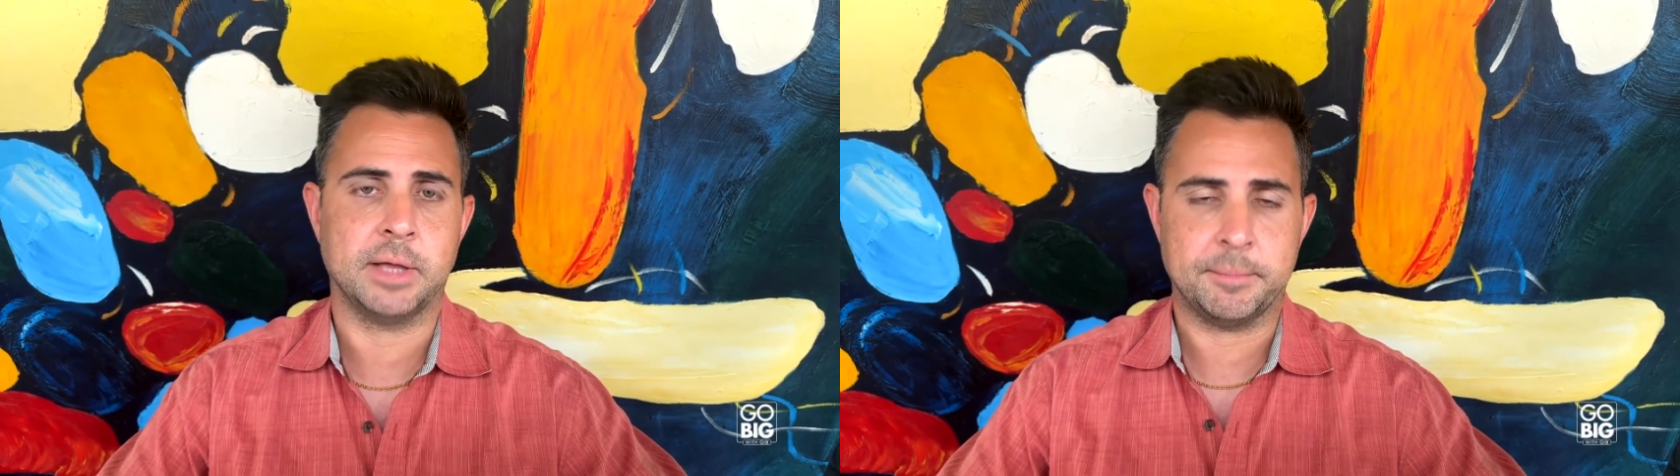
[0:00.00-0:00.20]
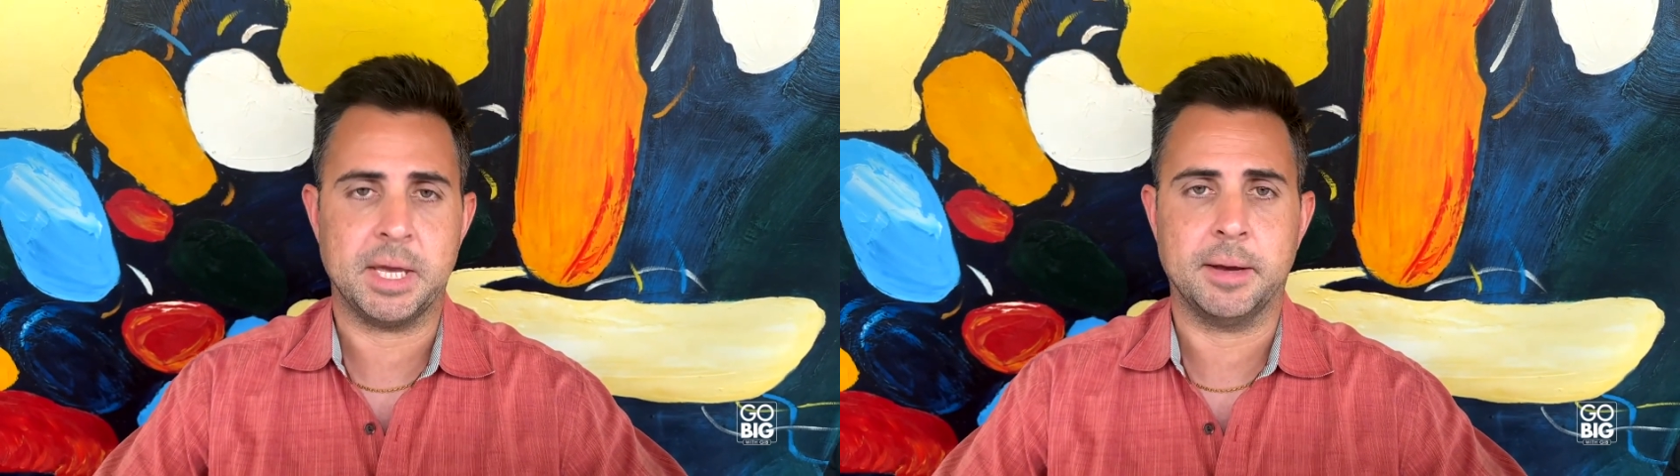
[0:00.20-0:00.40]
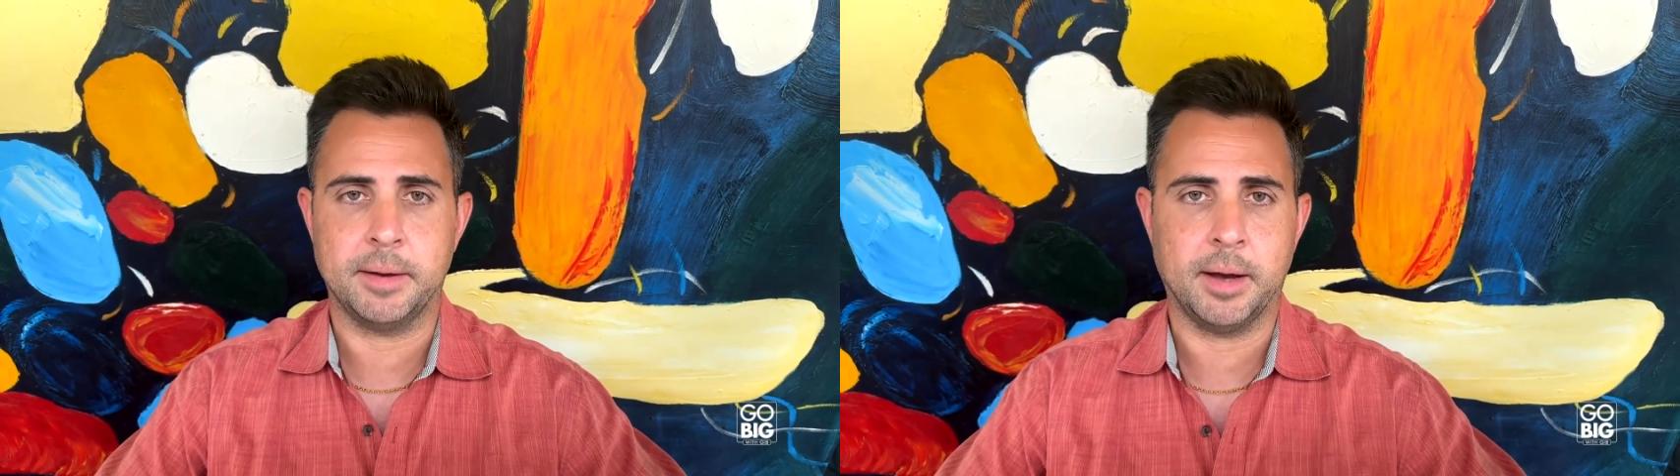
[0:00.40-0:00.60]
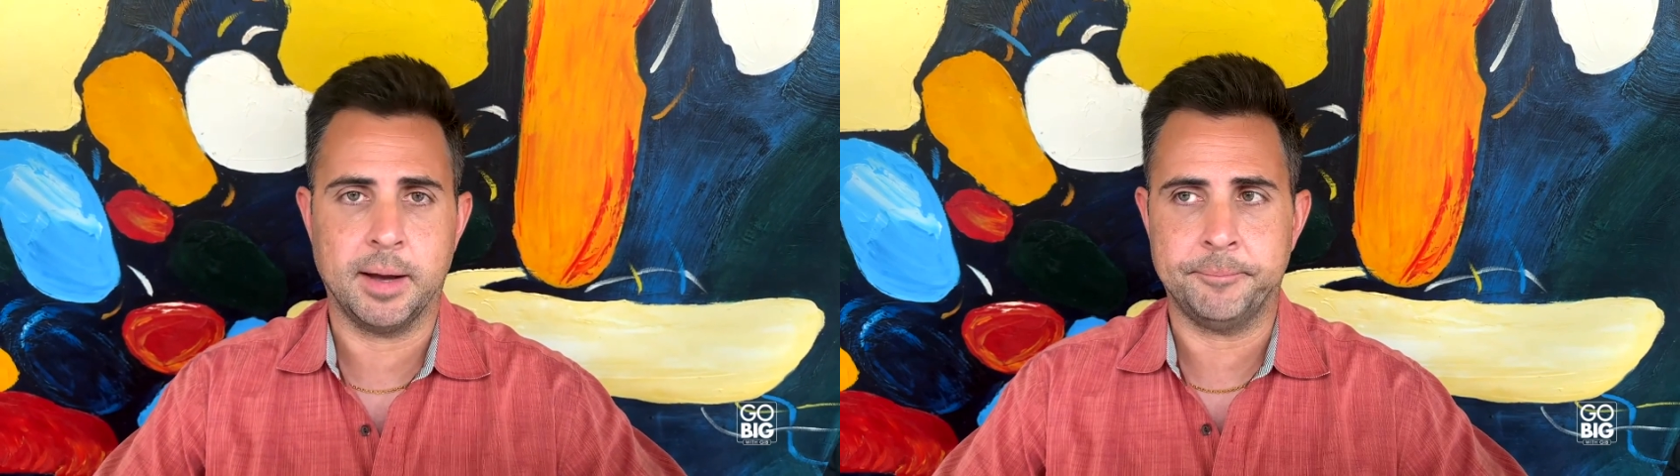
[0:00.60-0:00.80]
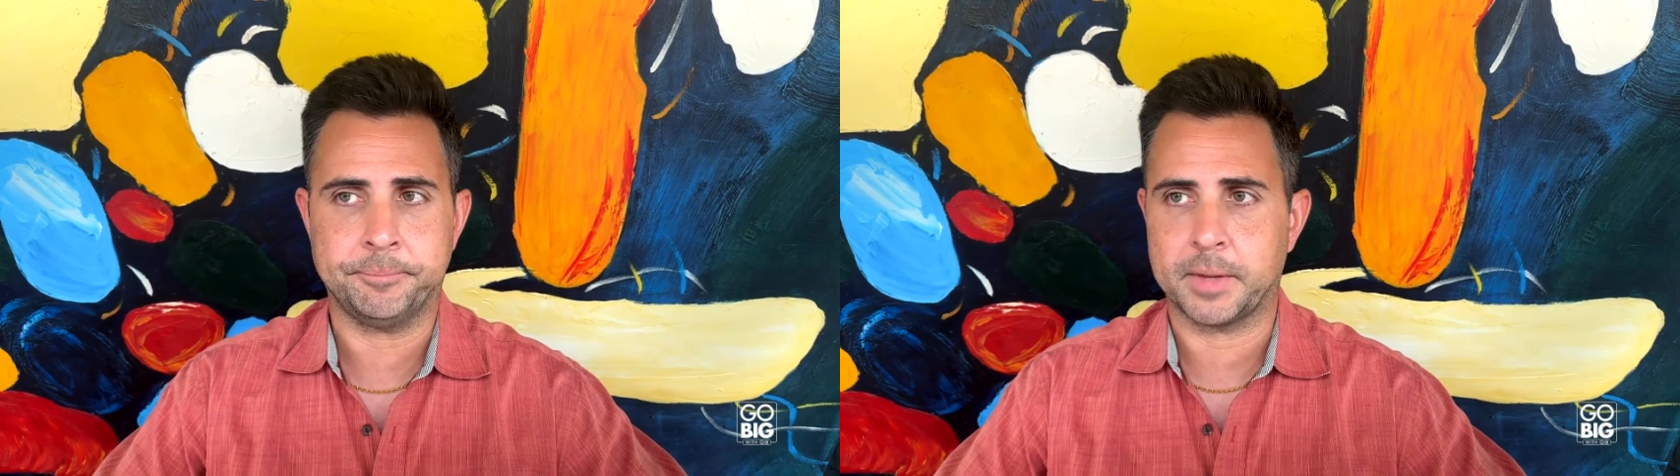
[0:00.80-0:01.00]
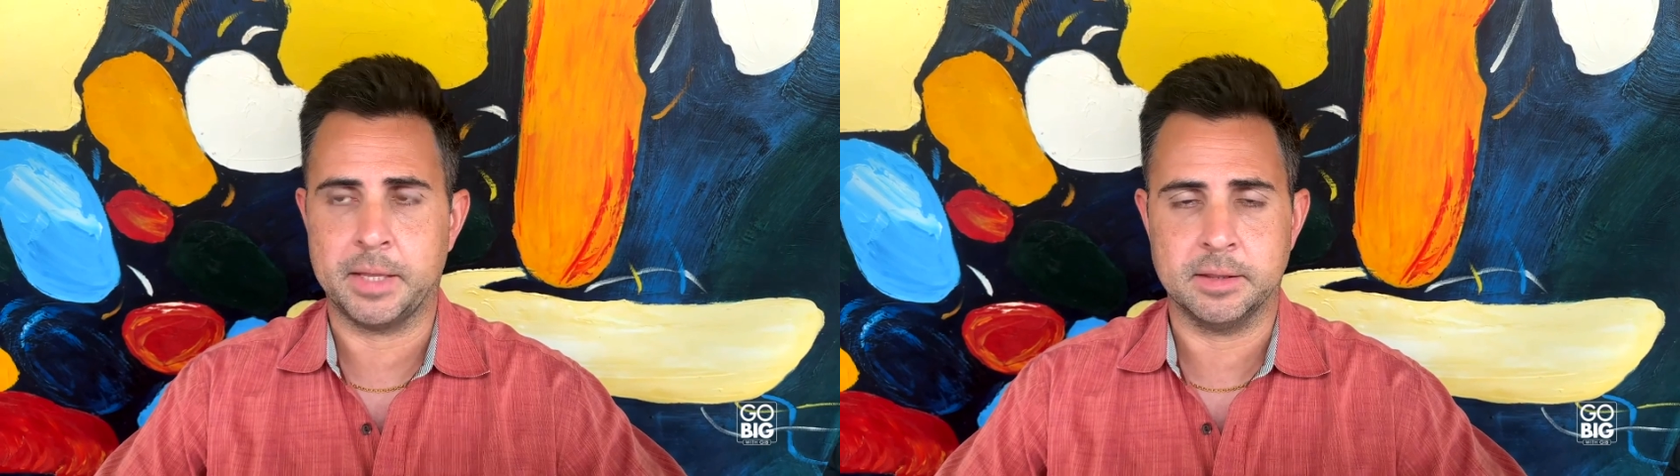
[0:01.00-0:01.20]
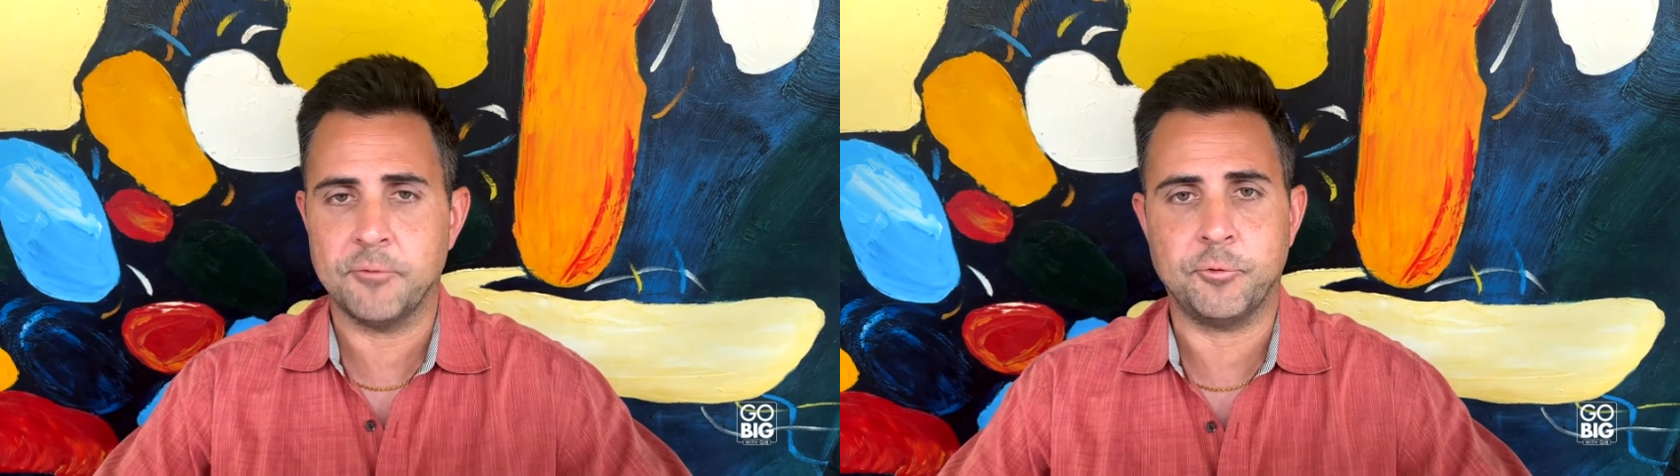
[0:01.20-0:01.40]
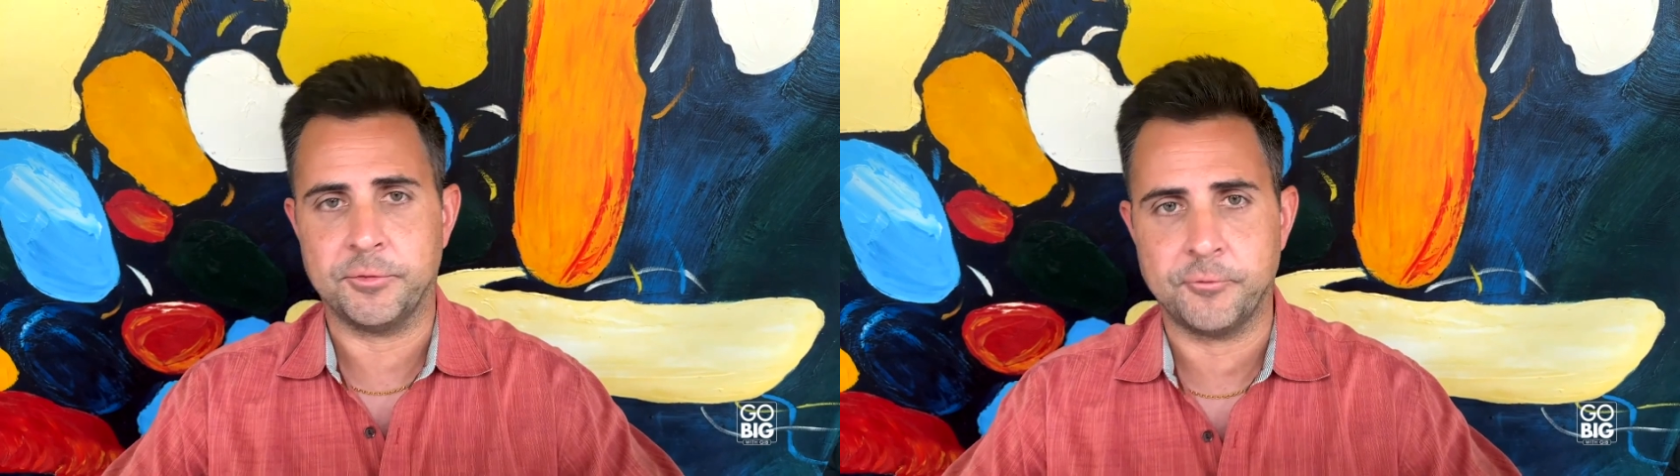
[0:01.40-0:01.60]
and be in
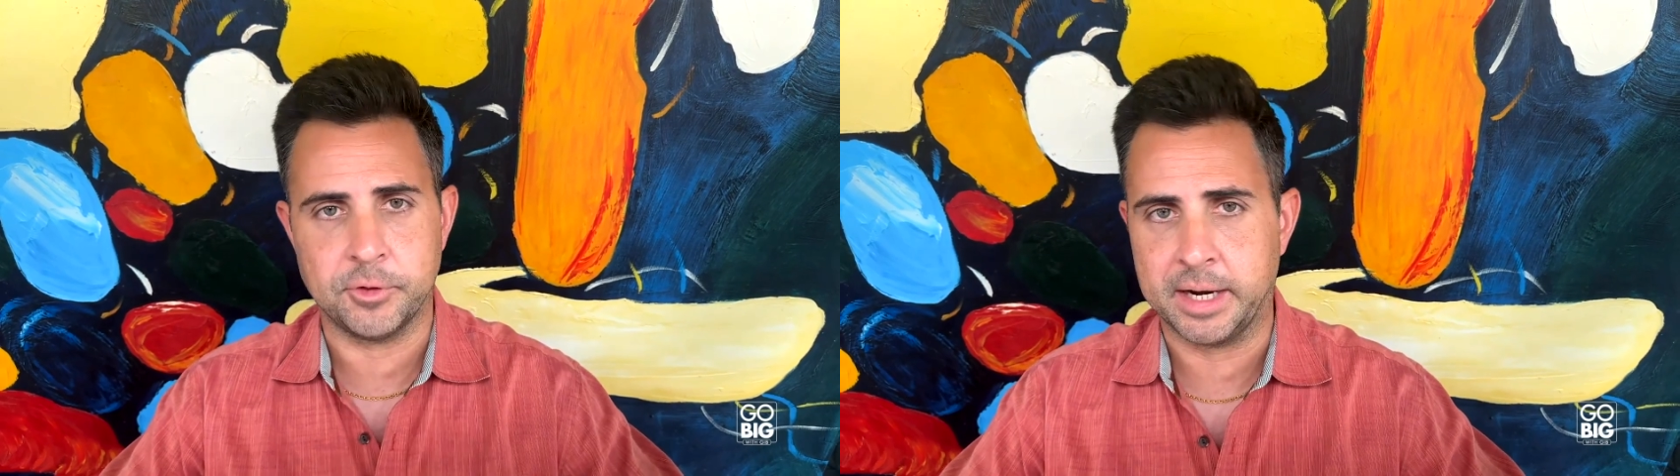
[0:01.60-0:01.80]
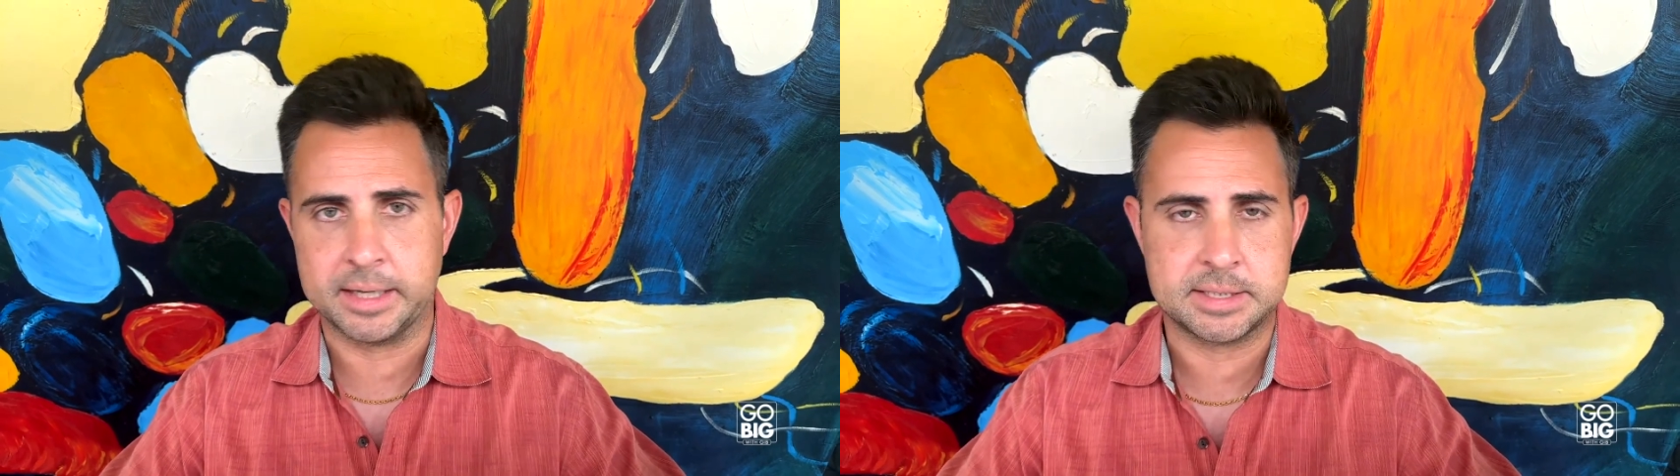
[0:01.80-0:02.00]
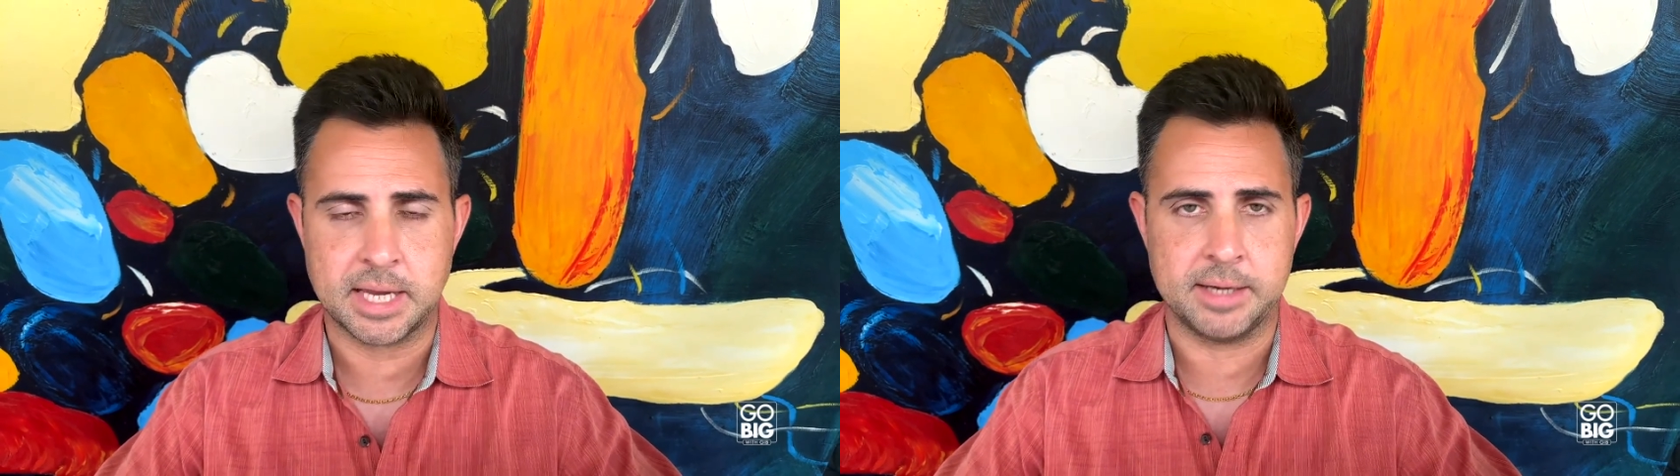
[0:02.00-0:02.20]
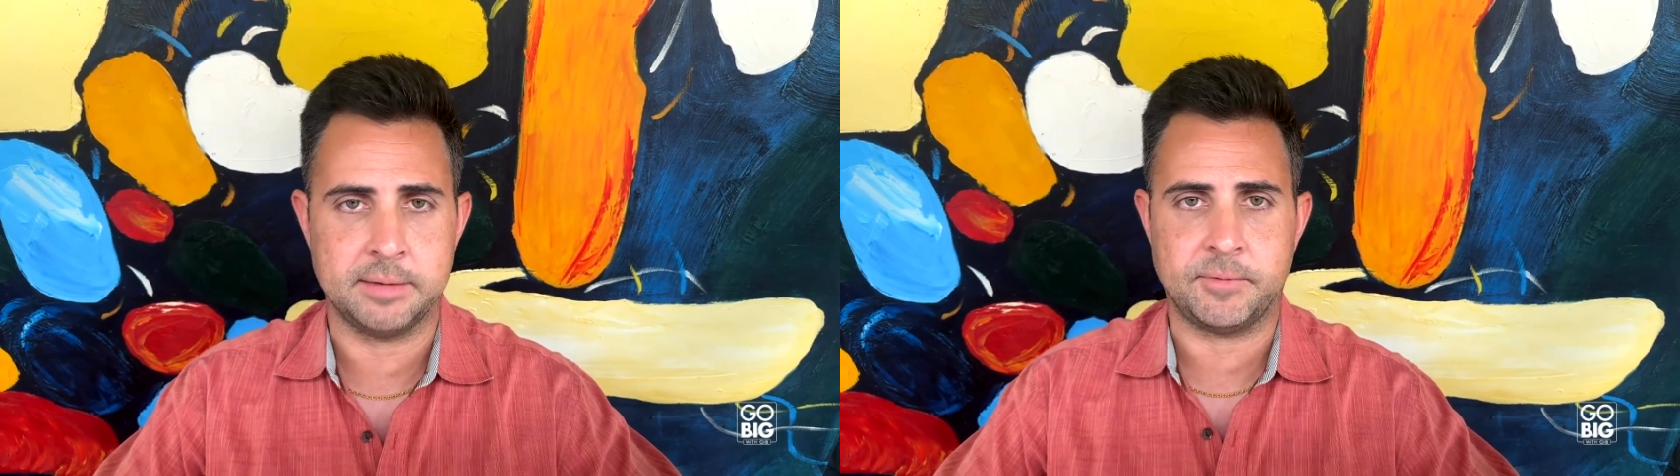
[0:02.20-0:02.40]
love with for the next 10,